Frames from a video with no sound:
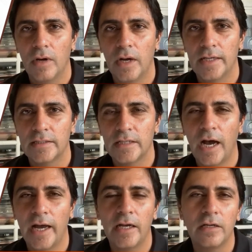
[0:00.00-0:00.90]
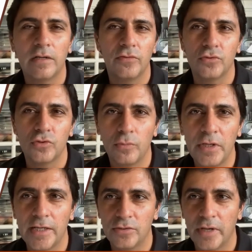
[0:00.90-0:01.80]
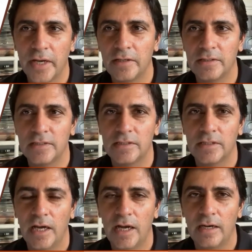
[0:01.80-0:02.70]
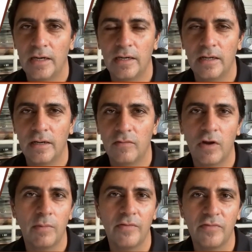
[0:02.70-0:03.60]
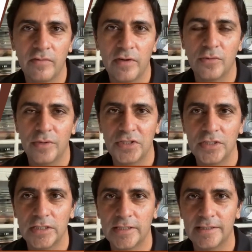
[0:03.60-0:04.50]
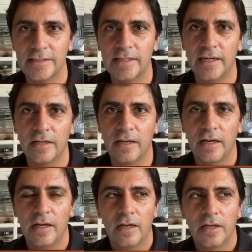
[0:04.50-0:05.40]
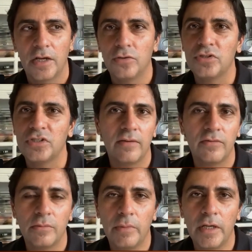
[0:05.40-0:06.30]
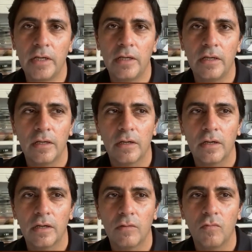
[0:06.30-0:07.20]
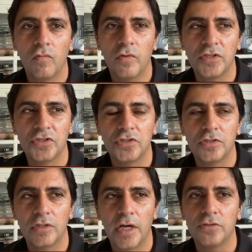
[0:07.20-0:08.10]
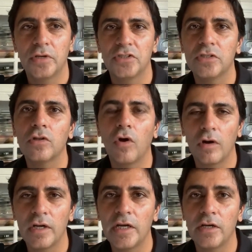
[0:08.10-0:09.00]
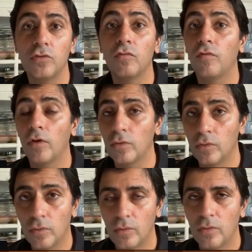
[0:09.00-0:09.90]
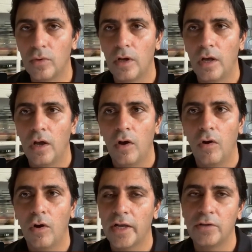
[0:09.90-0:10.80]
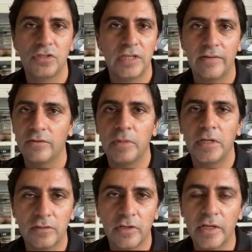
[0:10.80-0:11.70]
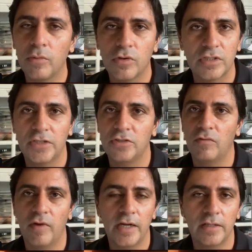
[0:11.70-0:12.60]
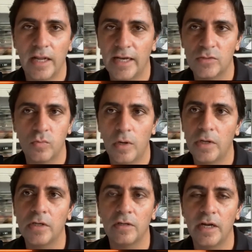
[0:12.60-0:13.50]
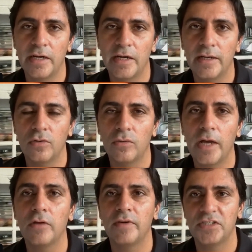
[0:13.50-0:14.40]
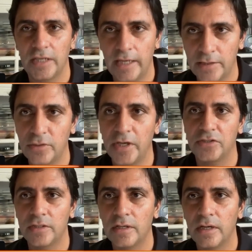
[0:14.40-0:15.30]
As I interview so many educators, and one of my favorite questions is that, can you share with me which education thought leader you follow? Or can you share with me the 3 books that you've read in the last 1 year relating to innovation in education?